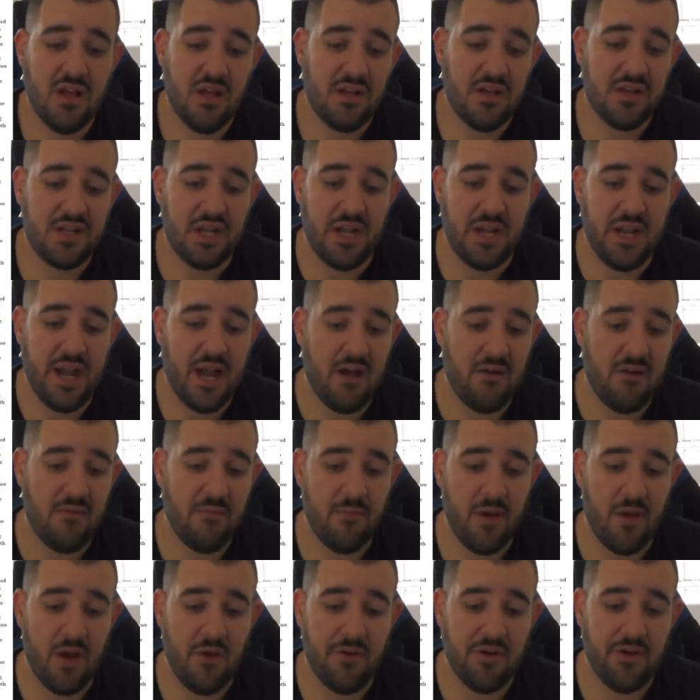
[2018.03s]
So now
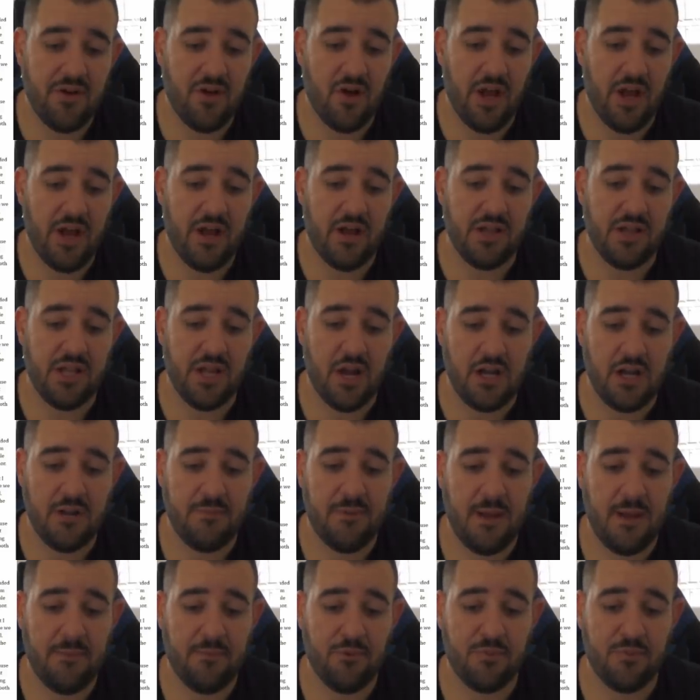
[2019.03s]
Mo and I are the only
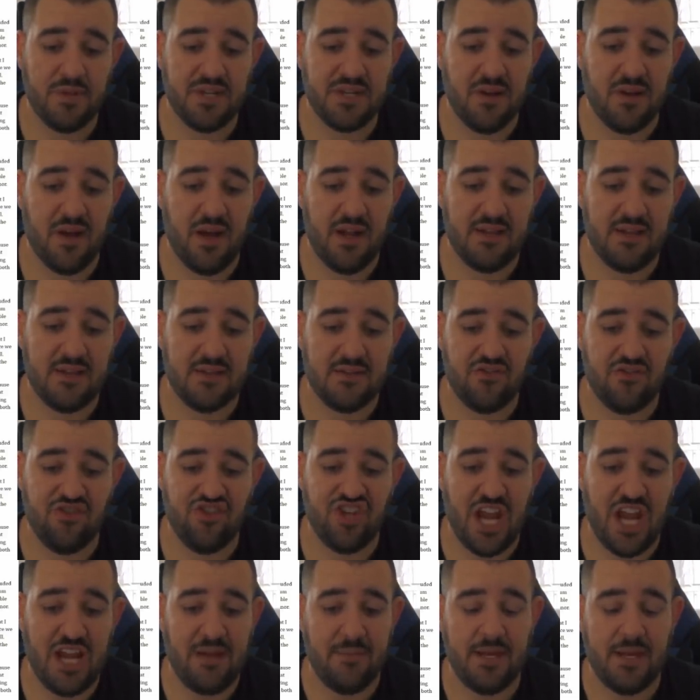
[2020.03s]
people besides
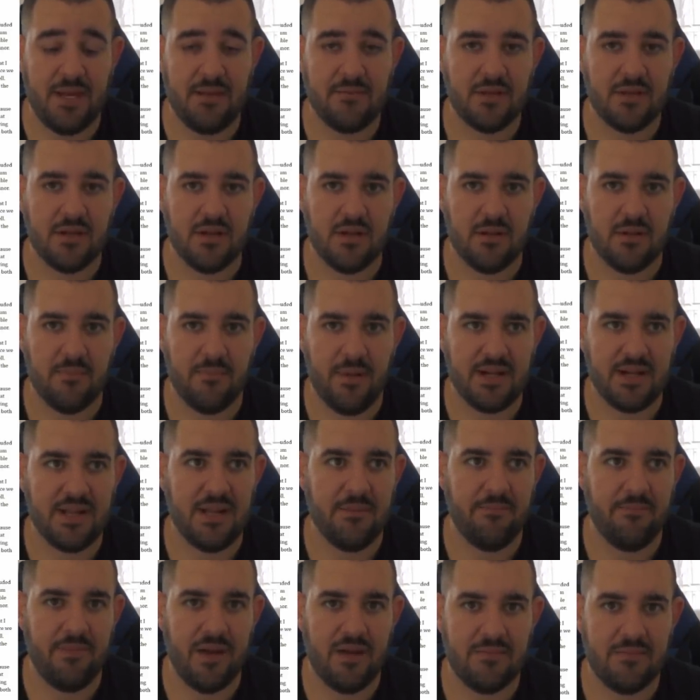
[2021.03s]
Jamie,
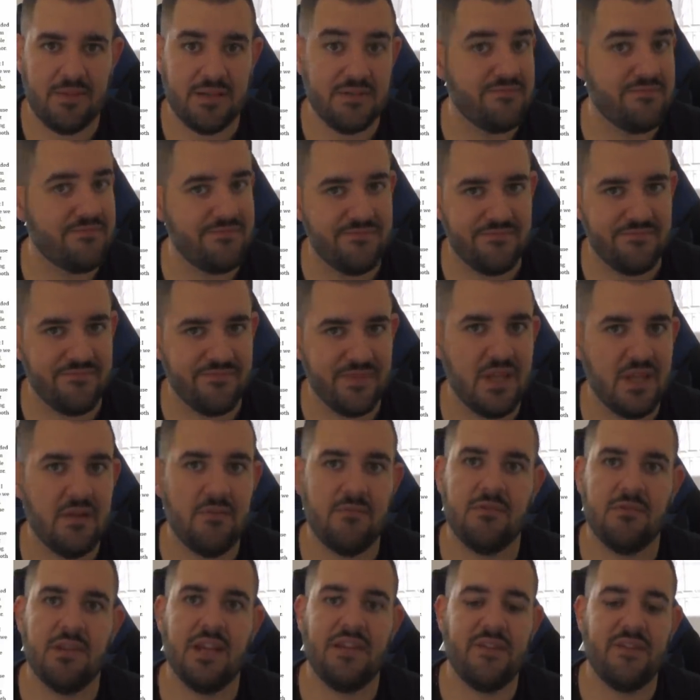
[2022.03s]
Mudkip Mama,
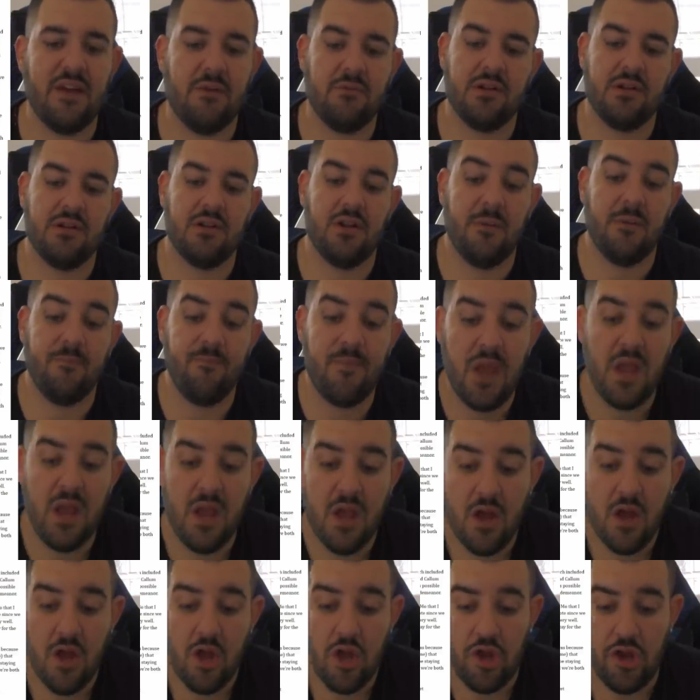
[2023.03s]
leave that one alone,
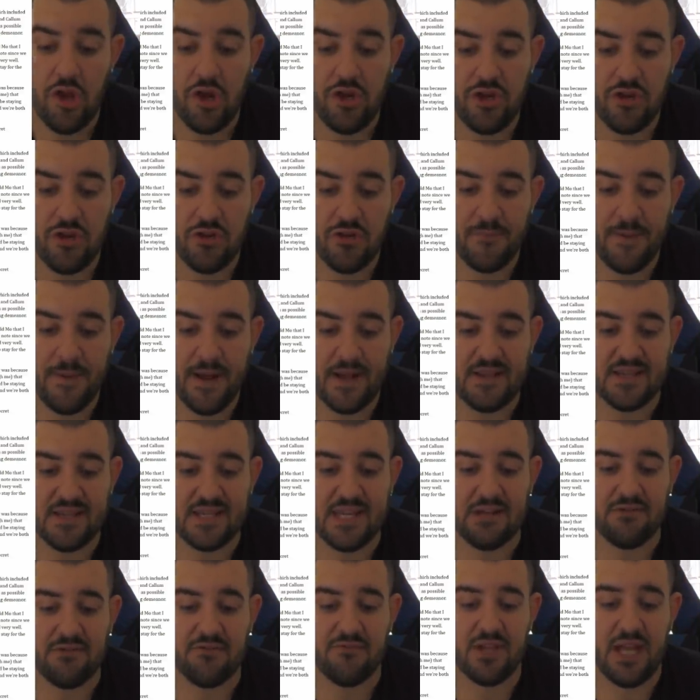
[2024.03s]
who knew about the
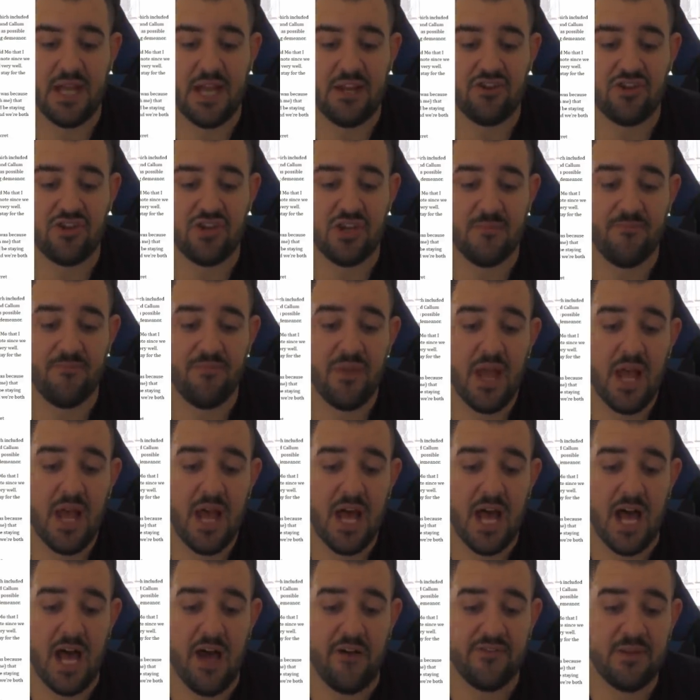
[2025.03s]
secret relationship.
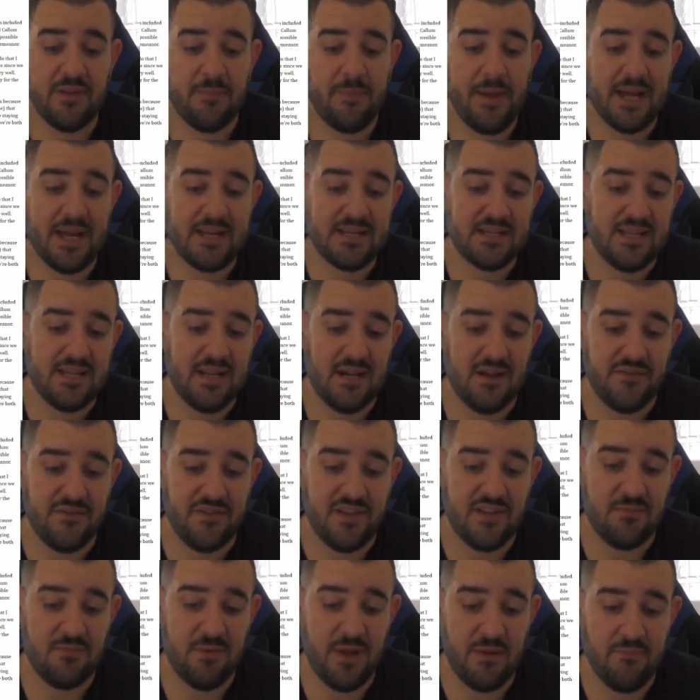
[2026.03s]
After PAX South
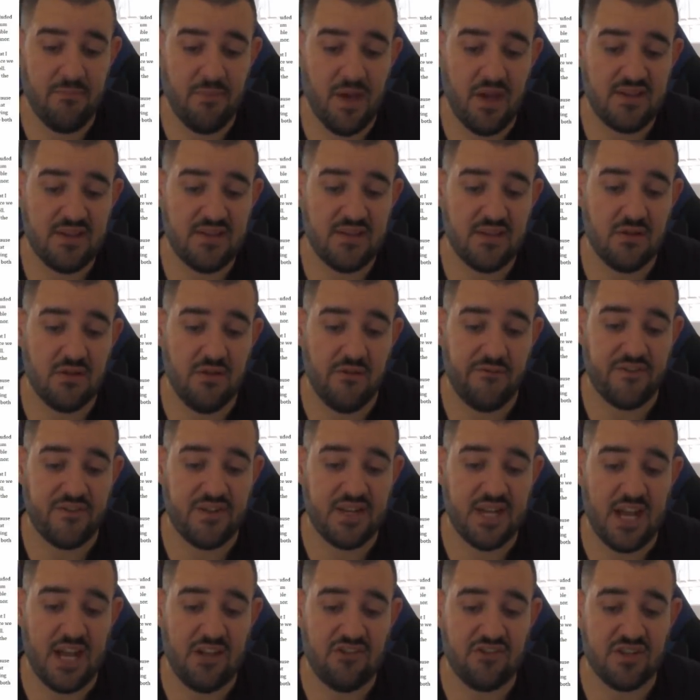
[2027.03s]
is when most of the
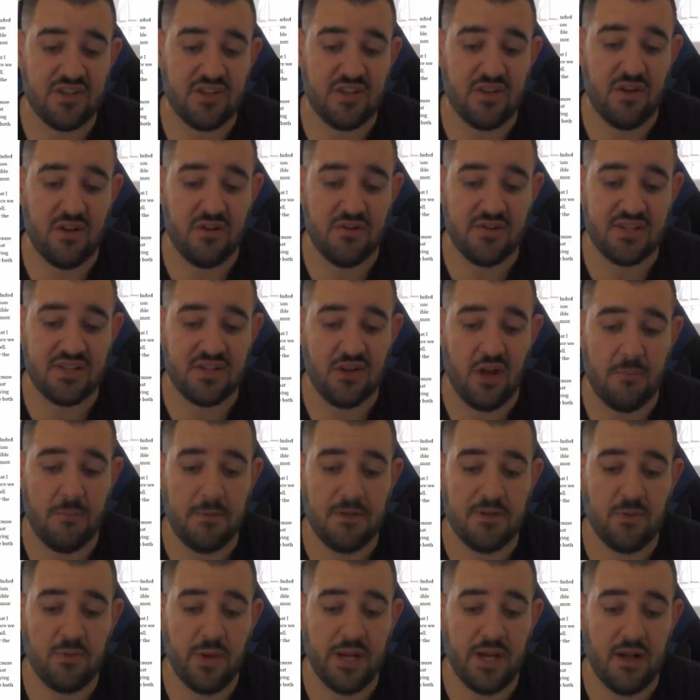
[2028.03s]
confrontations occurred on Skype
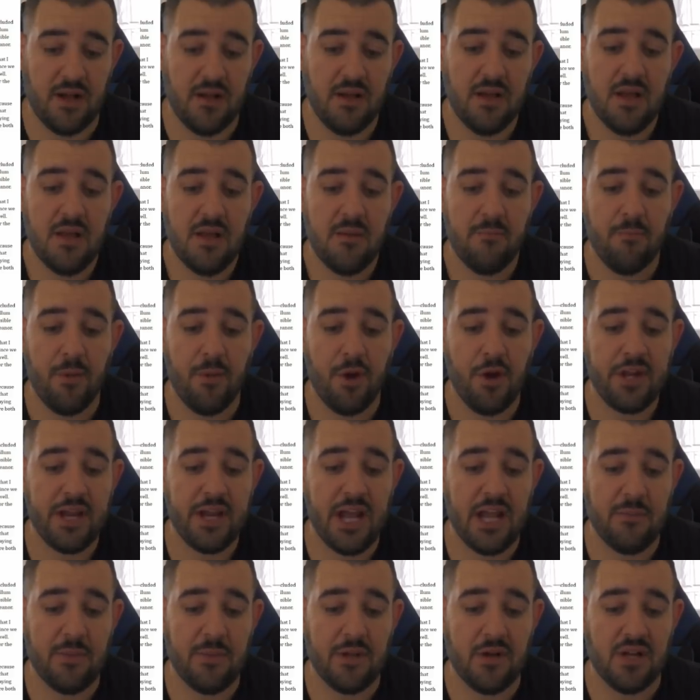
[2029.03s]
and Twitter. Mo,
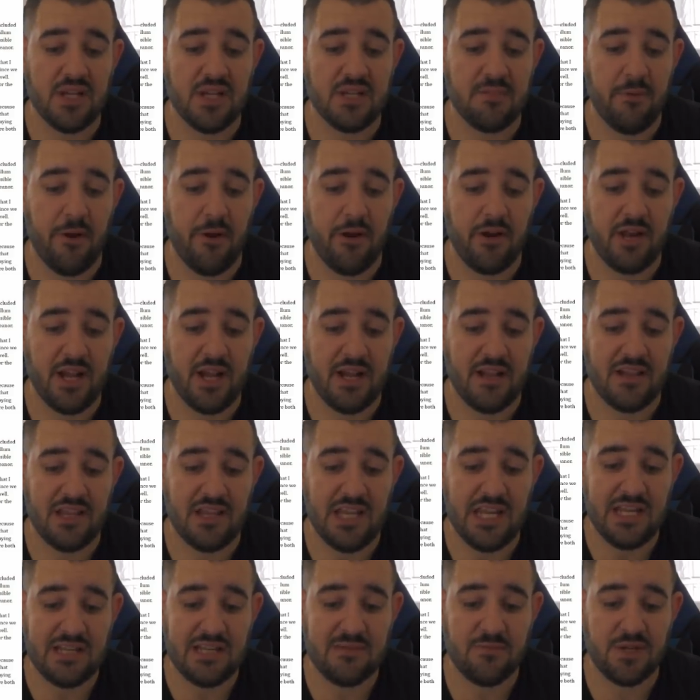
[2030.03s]
Callum and I spoke and
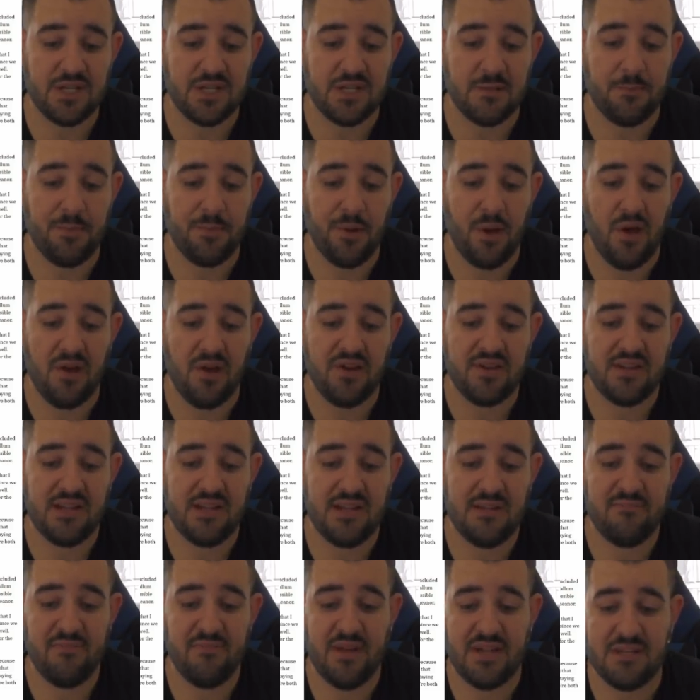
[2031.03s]
things were
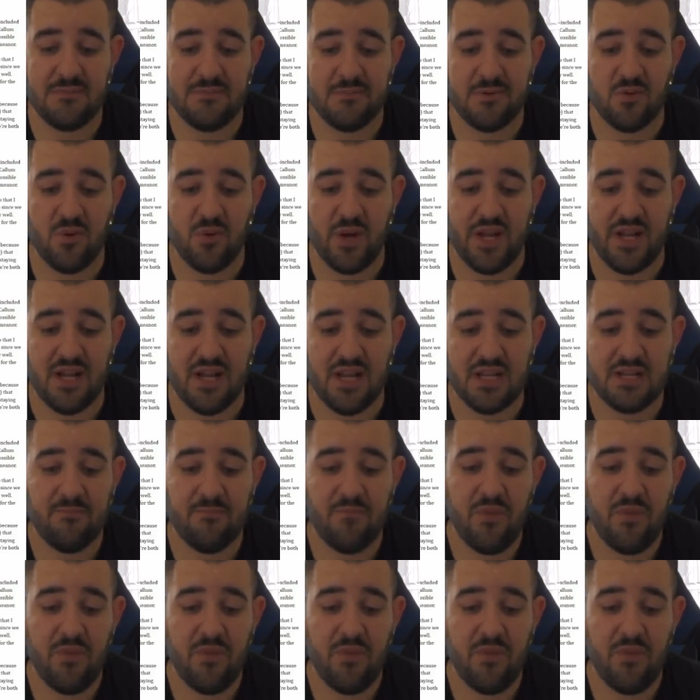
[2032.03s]
supposedly mended between us.